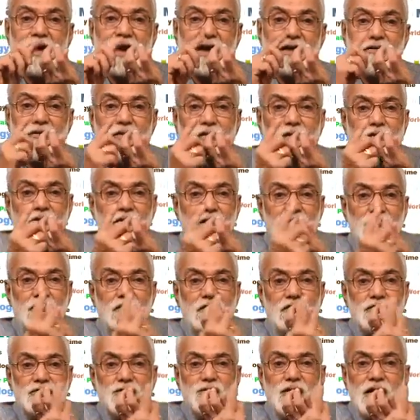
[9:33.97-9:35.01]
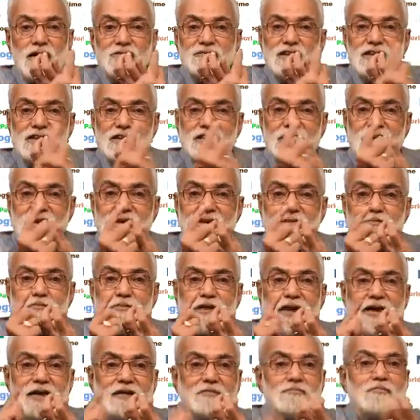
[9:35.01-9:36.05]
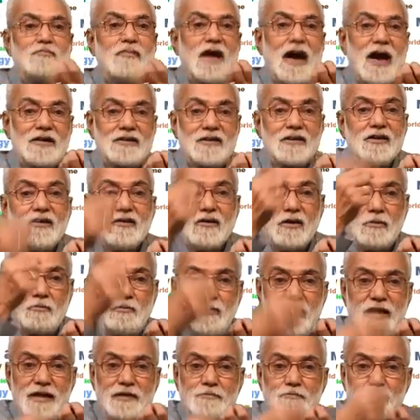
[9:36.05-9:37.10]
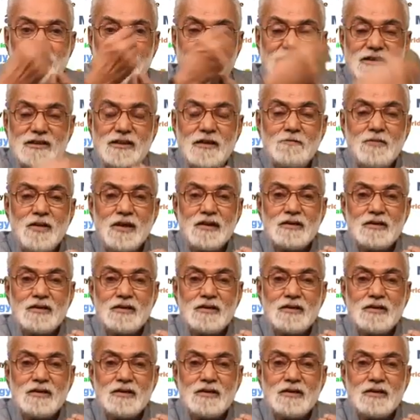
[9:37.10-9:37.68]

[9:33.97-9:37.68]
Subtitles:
and all along you have this kind of blade marks or blade beds,